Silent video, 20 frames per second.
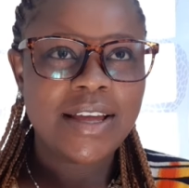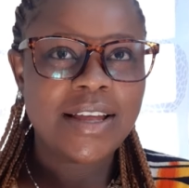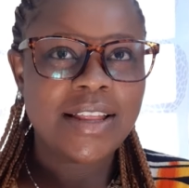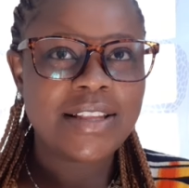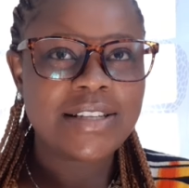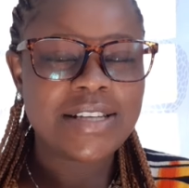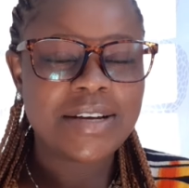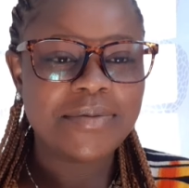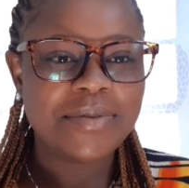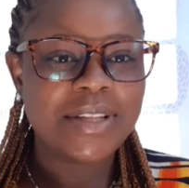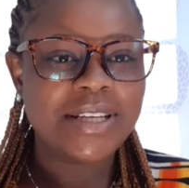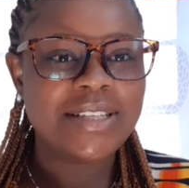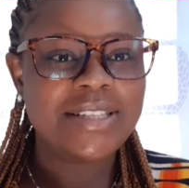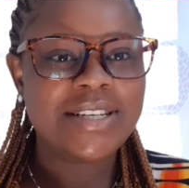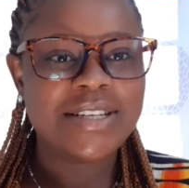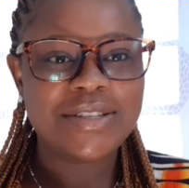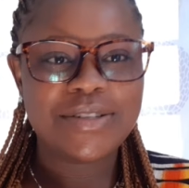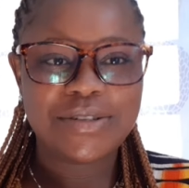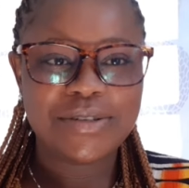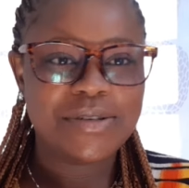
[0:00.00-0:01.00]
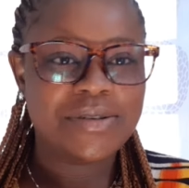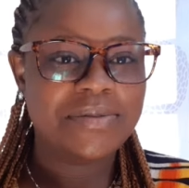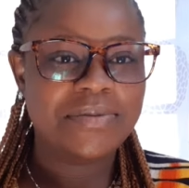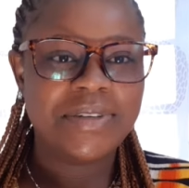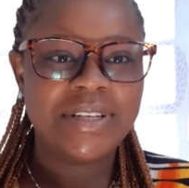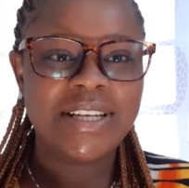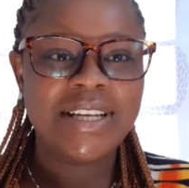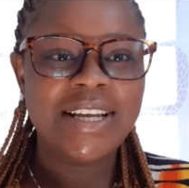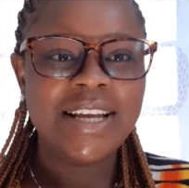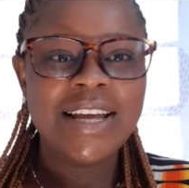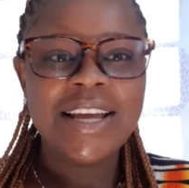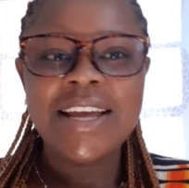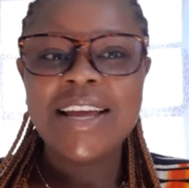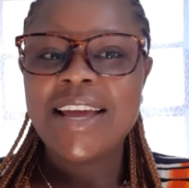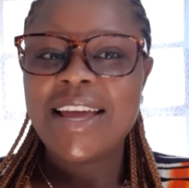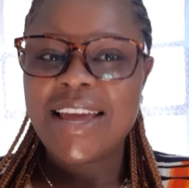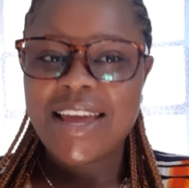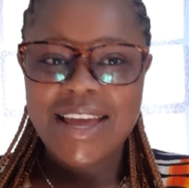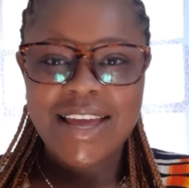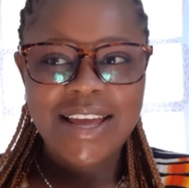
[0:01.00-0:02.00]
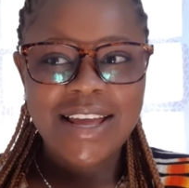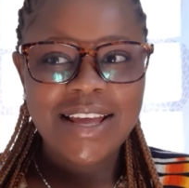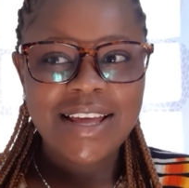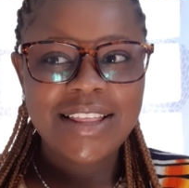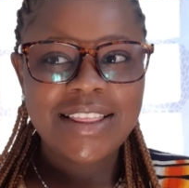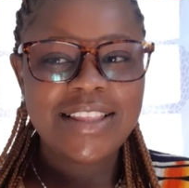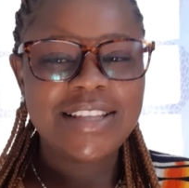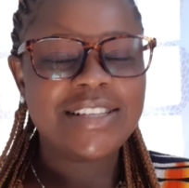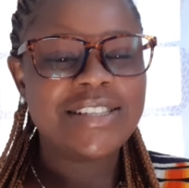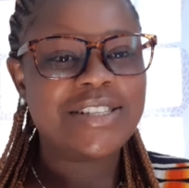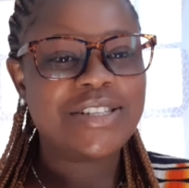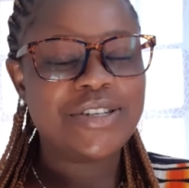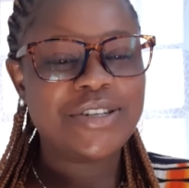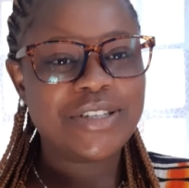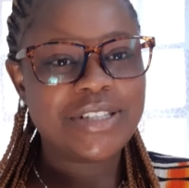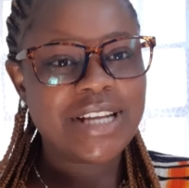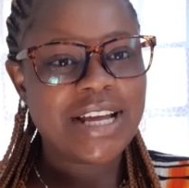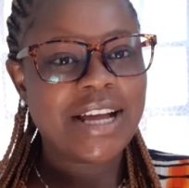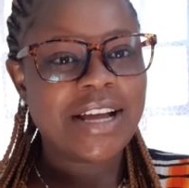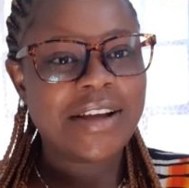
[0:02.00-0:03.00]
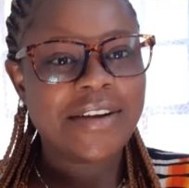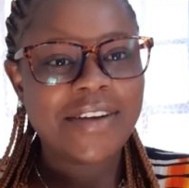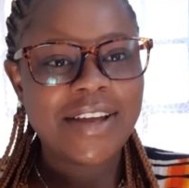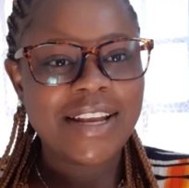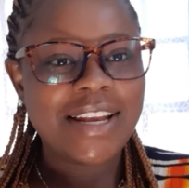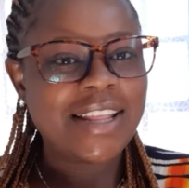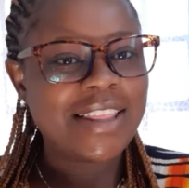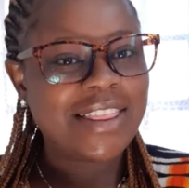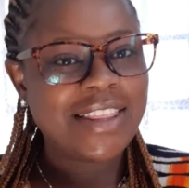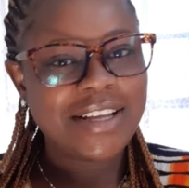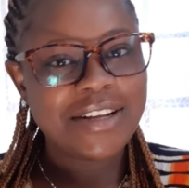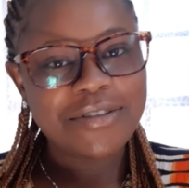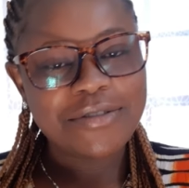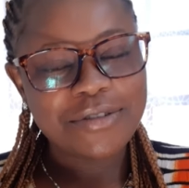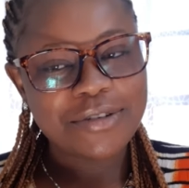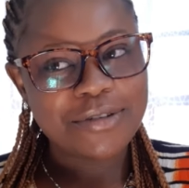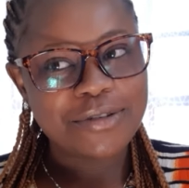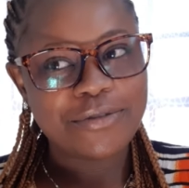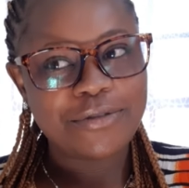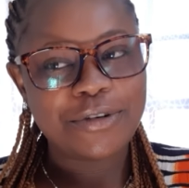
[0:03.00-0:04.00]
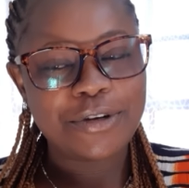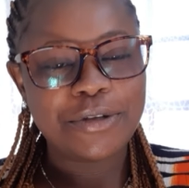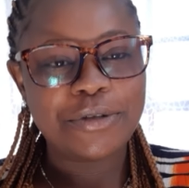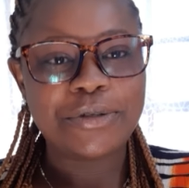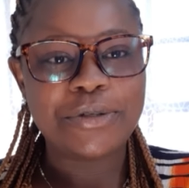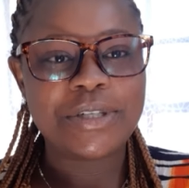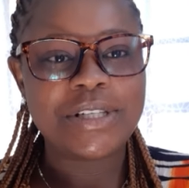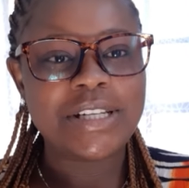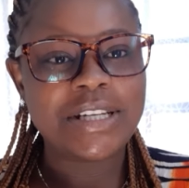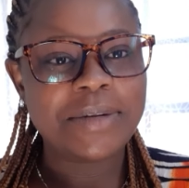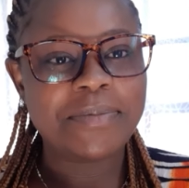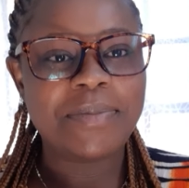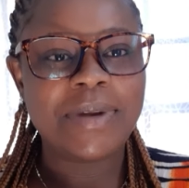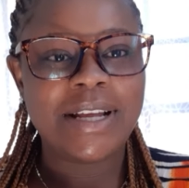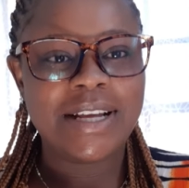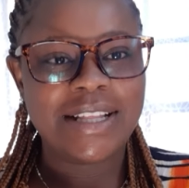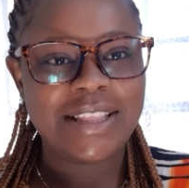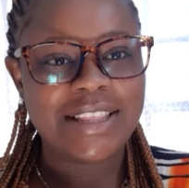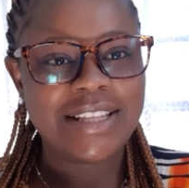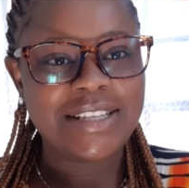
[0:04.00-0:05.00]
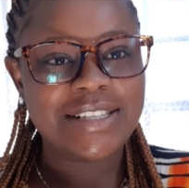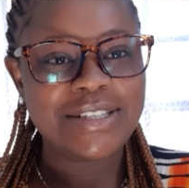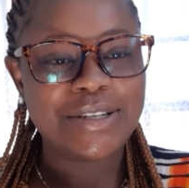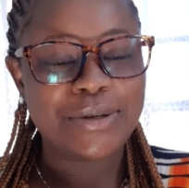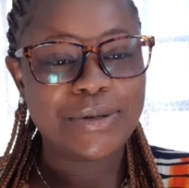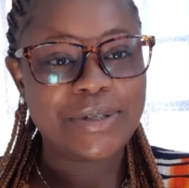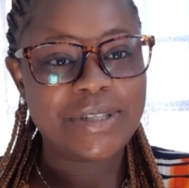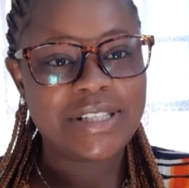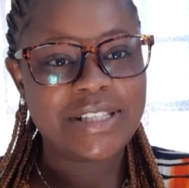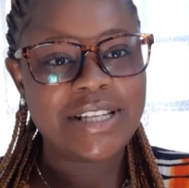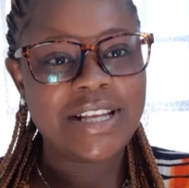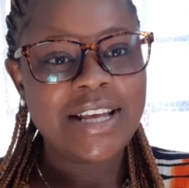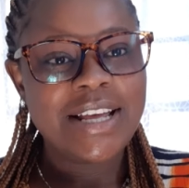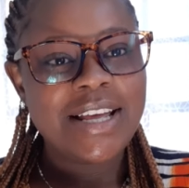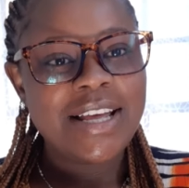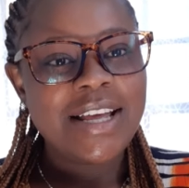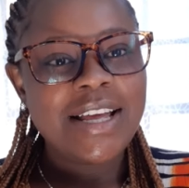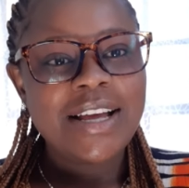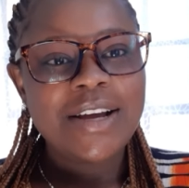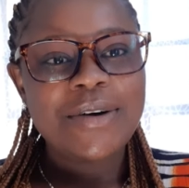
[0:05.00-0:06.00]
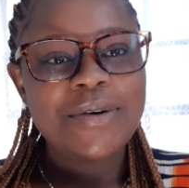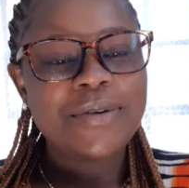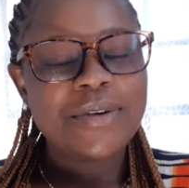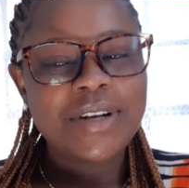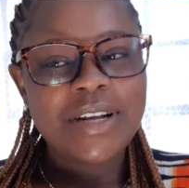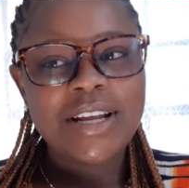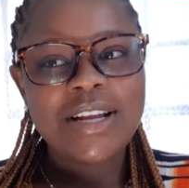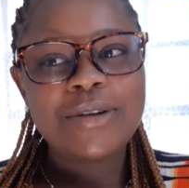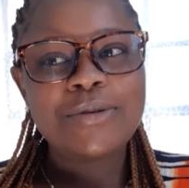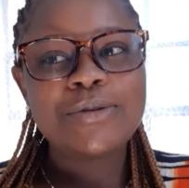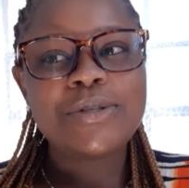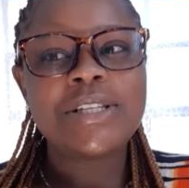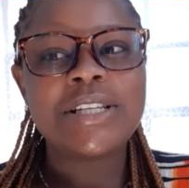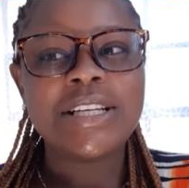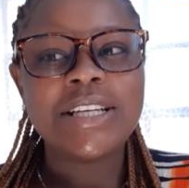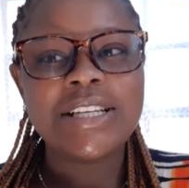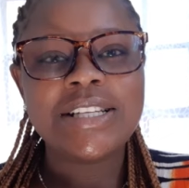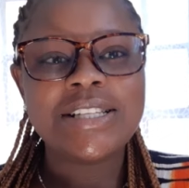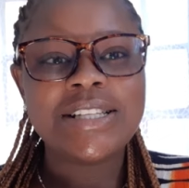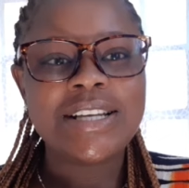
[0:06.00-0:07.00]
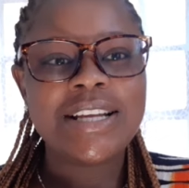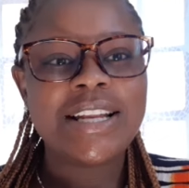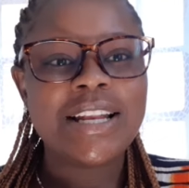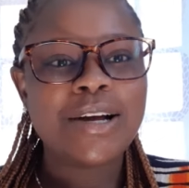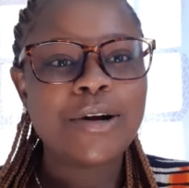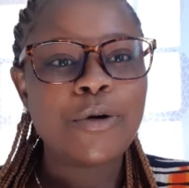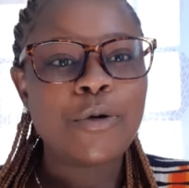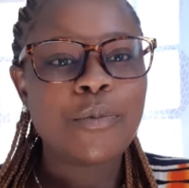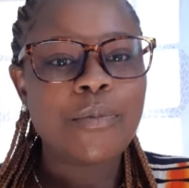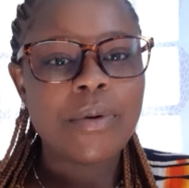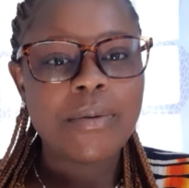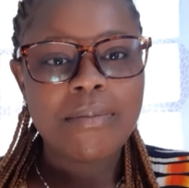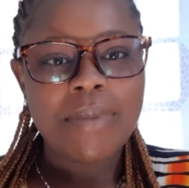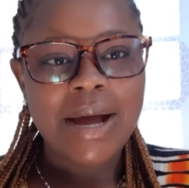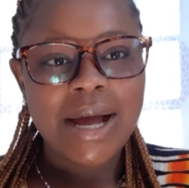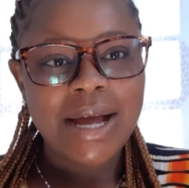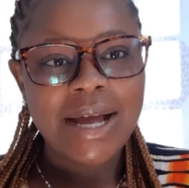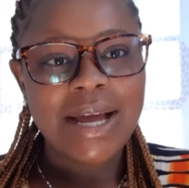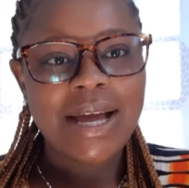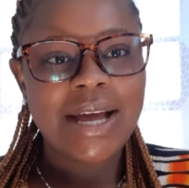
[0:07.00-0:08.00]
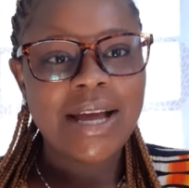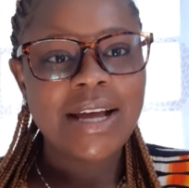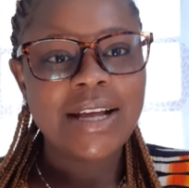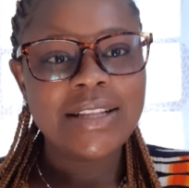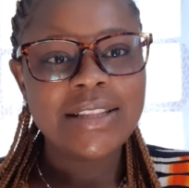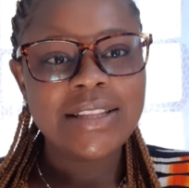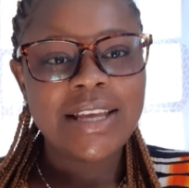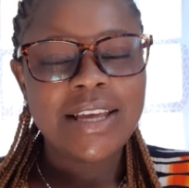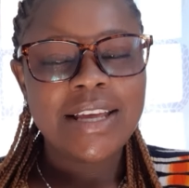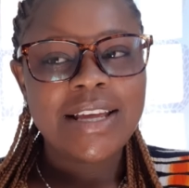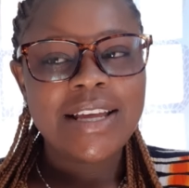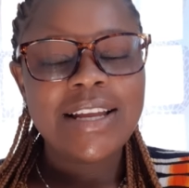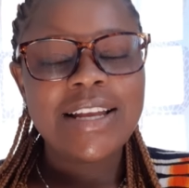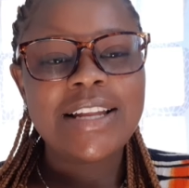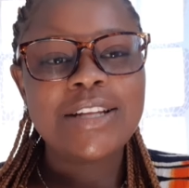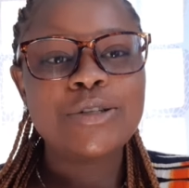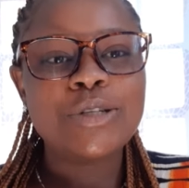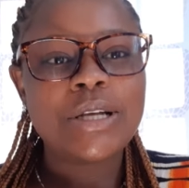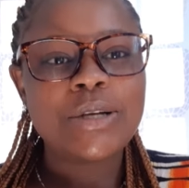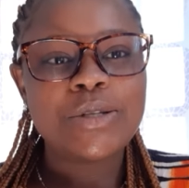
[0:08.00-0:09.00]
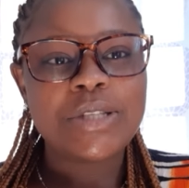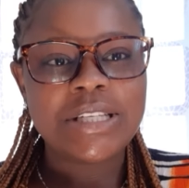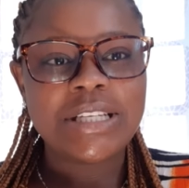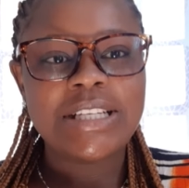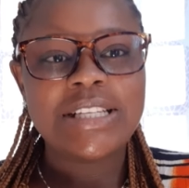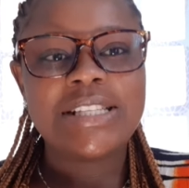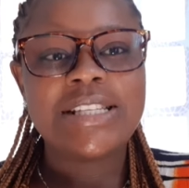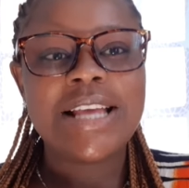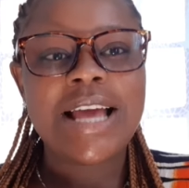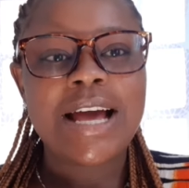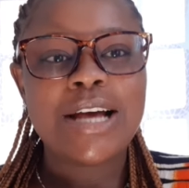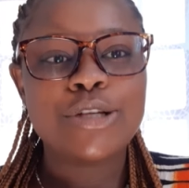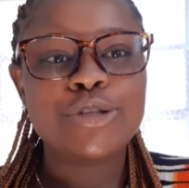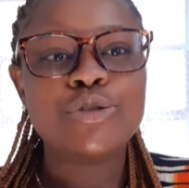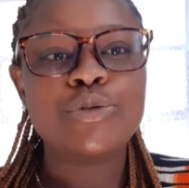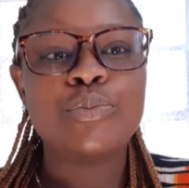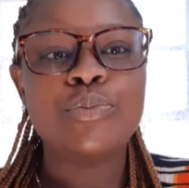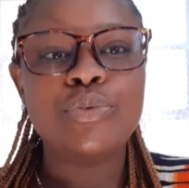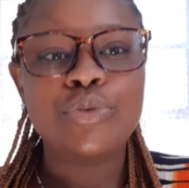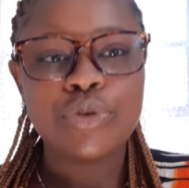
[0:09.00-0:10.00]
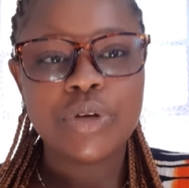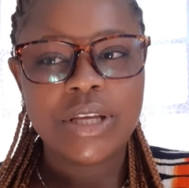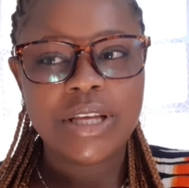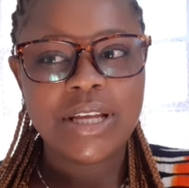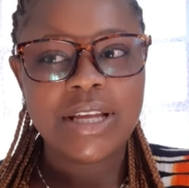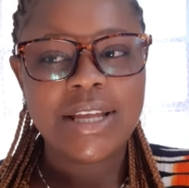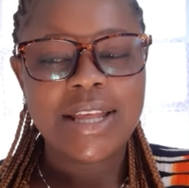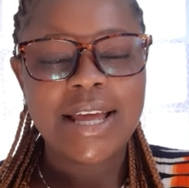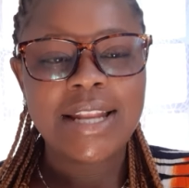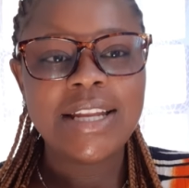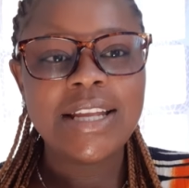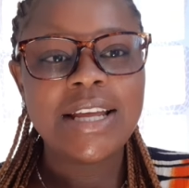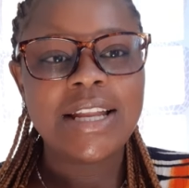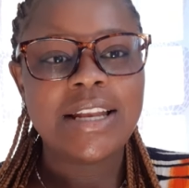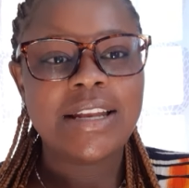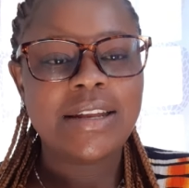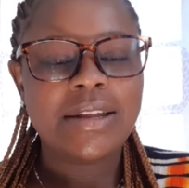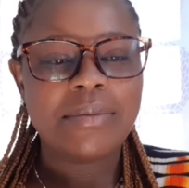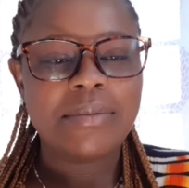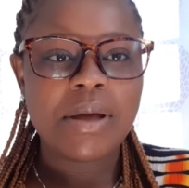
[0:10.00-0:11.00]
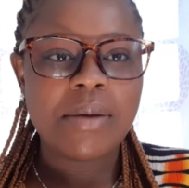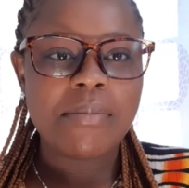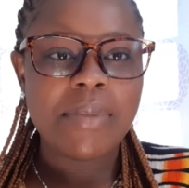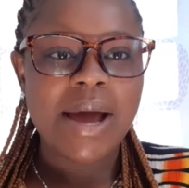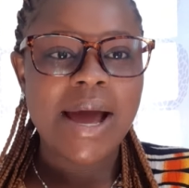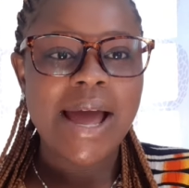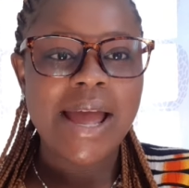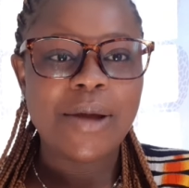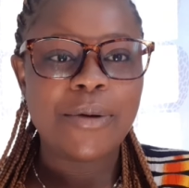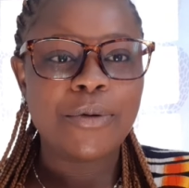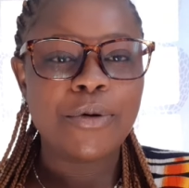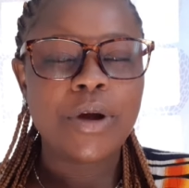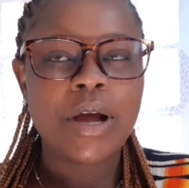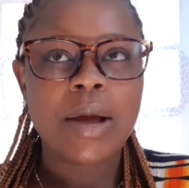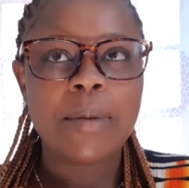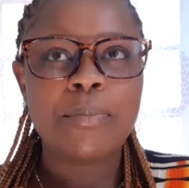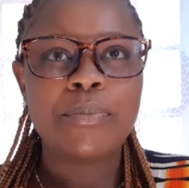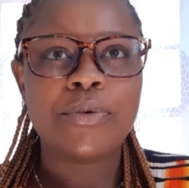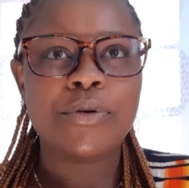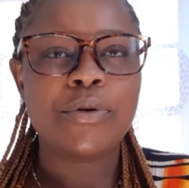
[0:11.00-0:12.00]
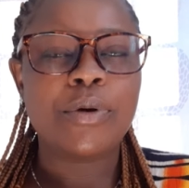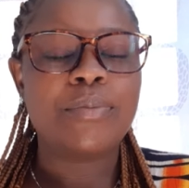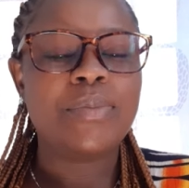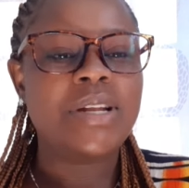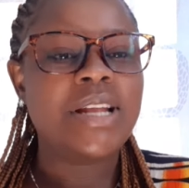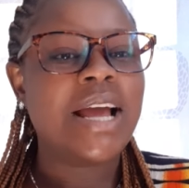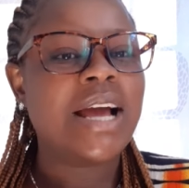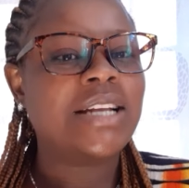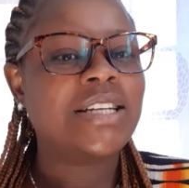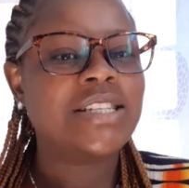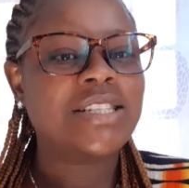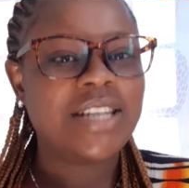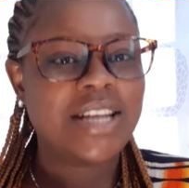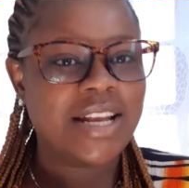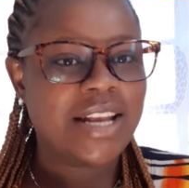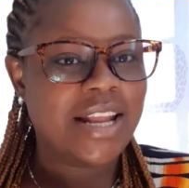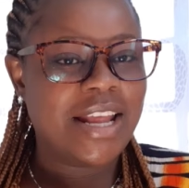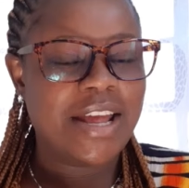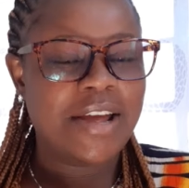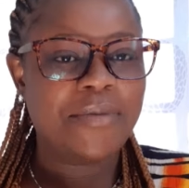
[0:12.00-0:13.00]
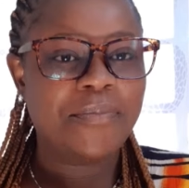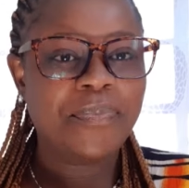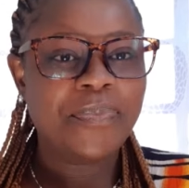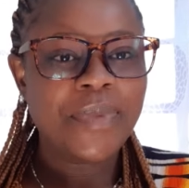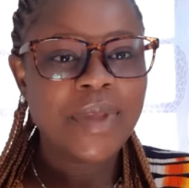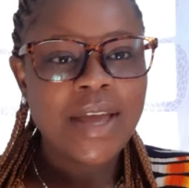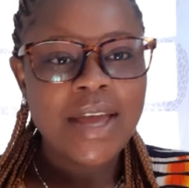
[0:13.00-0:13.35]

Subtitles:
something just told me, this is not a kawaida thing for you to sleep like this, because unaona ile usingizi inakubebanga, ile usingizi ya asubuhi, yani ilinibeba. I woke up probably at 10 a.m.